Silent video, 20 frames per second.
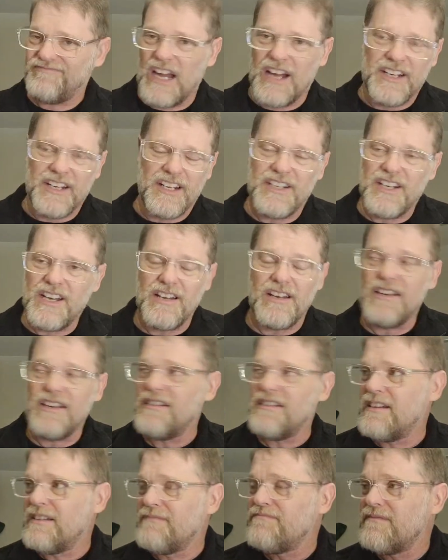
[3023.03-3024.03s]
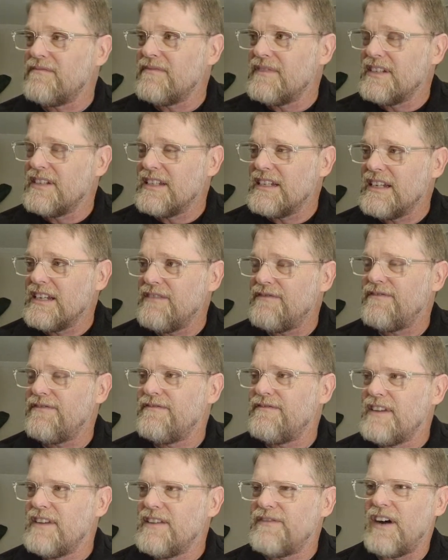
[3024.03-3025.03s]
don't know.
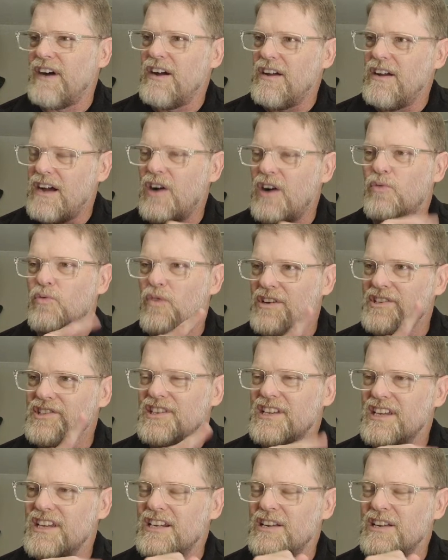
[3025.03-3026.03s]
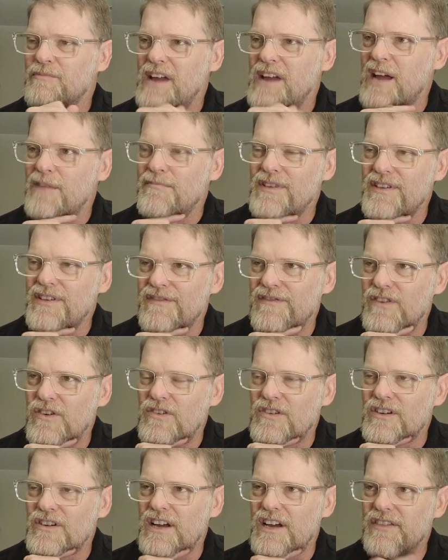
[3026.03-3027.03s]
If I was thinking about it
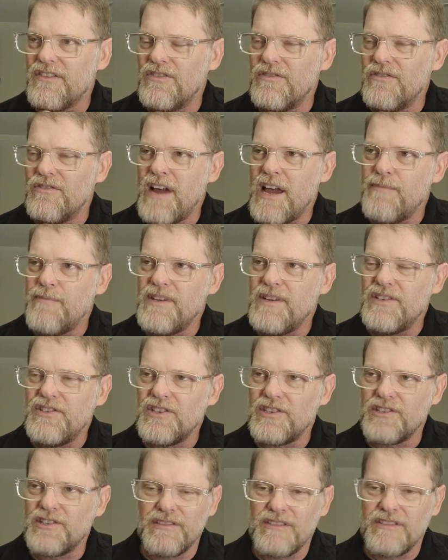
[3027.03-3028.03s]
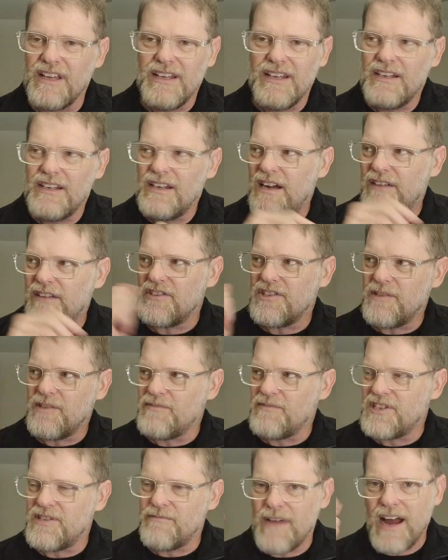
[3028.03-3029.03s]
before, and I thought maybe just I got
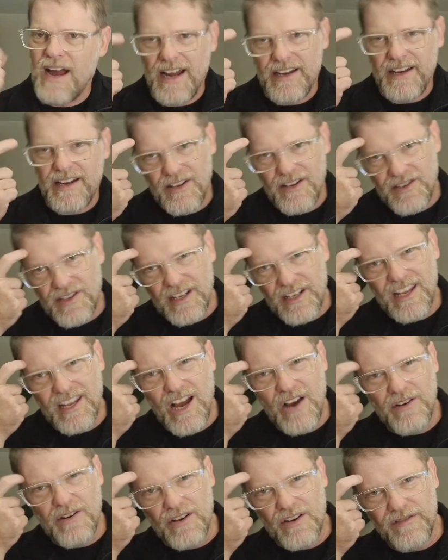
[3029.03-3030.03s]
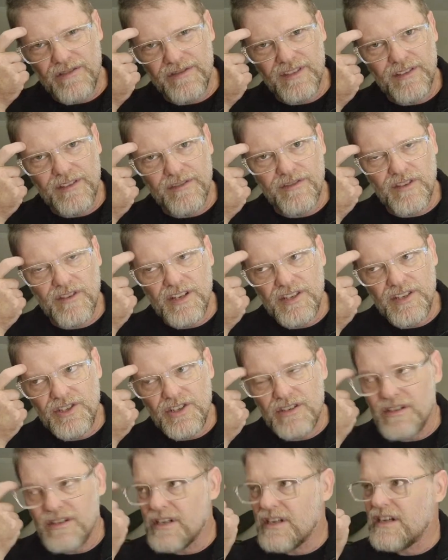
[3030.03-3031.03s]
some tomatoes that are going off in the
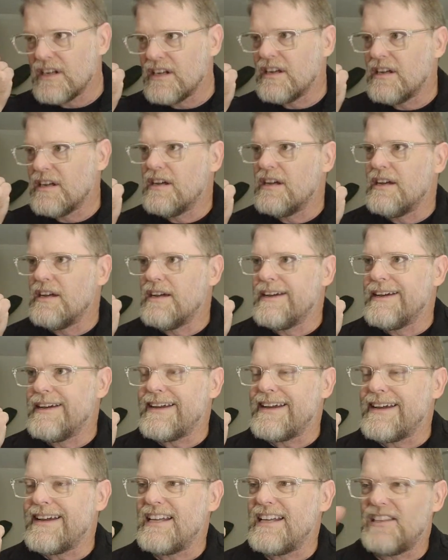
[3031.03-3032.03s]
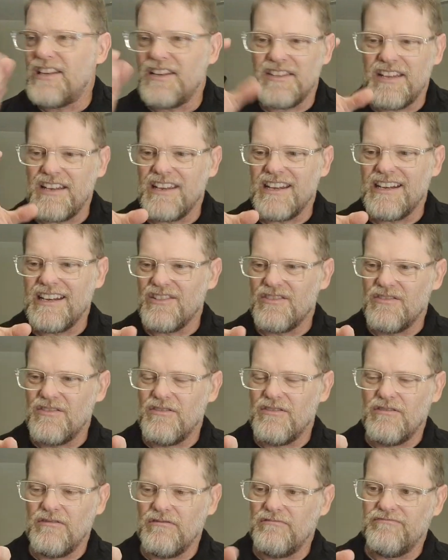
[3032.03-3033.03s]
fridge, like they're getting
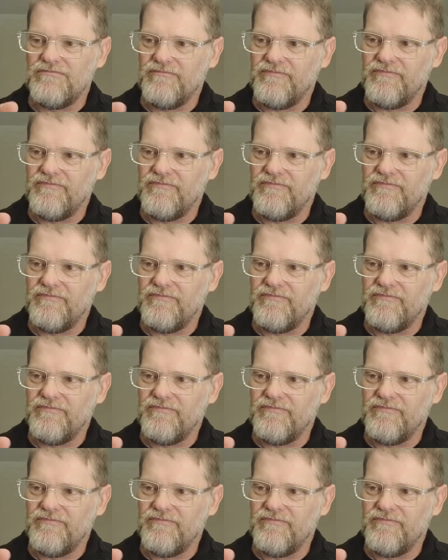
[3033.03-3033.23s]
all